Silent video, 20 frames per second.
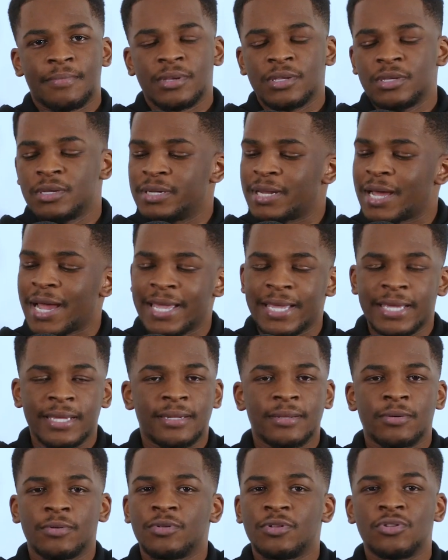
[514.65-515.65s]

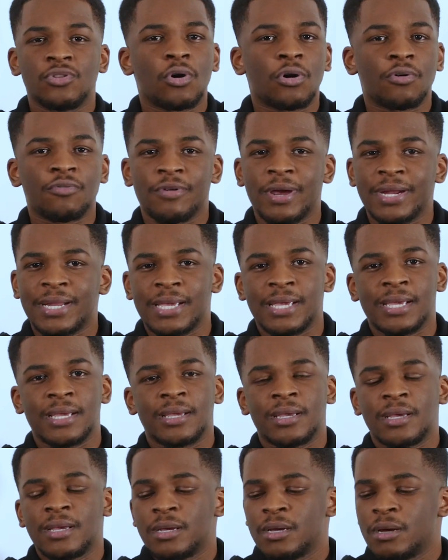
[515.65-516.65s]
United, not ready.
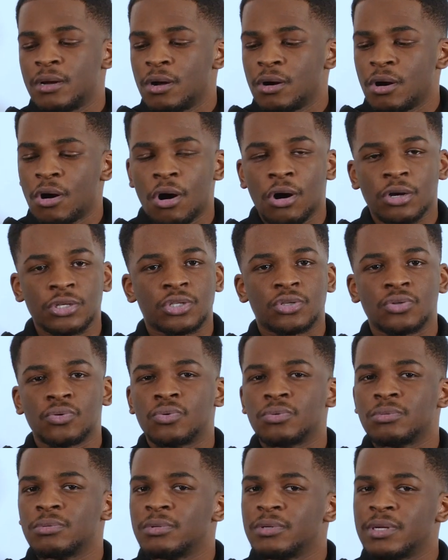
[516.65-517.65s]

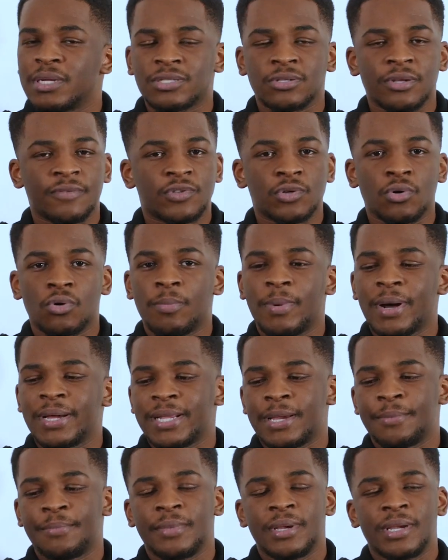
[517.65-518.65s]
Arsenal, let's not even talk about
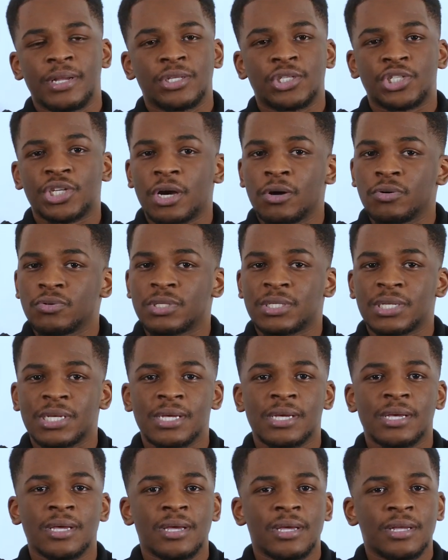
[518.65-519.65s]
them.
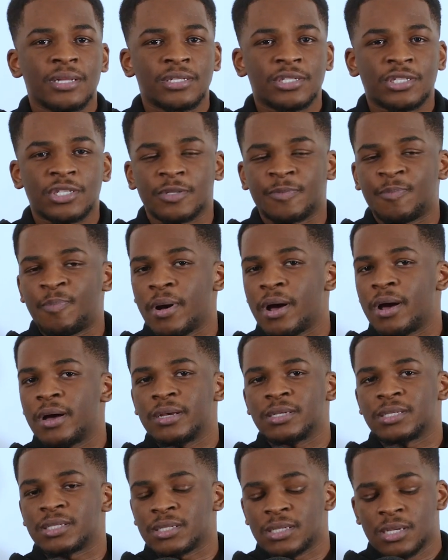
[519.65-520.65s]
Chelsea,
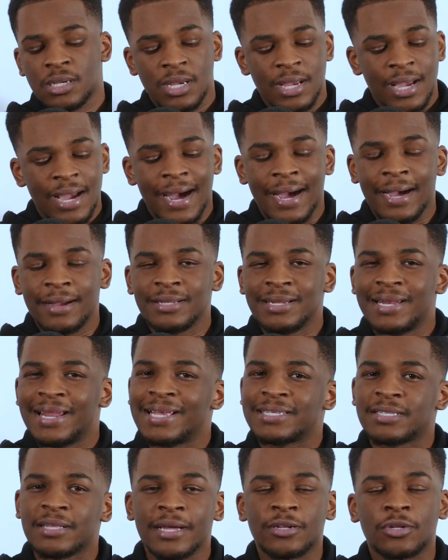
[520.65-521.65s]
Spurs,
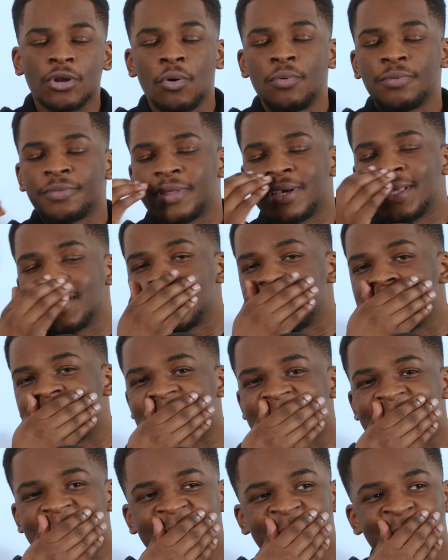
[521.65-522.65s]
Leicester. I don't think these
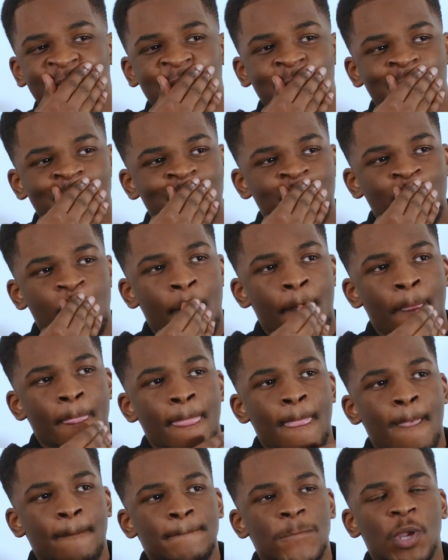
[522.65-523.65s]
teams
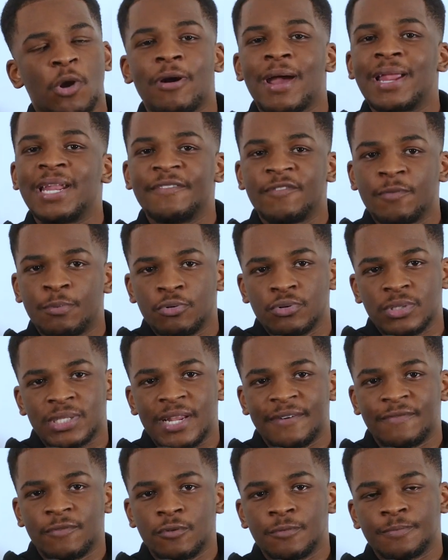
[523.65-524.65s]
are at Liverpool's
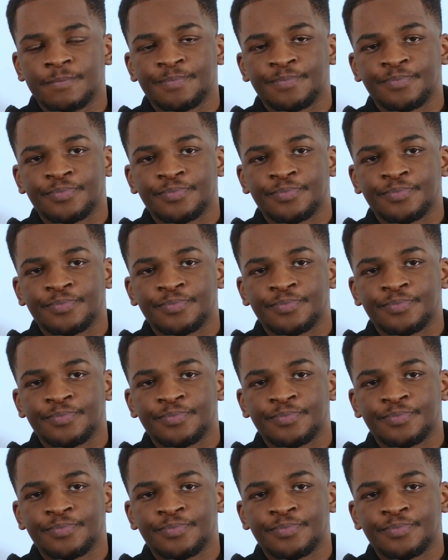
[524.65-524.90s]
level.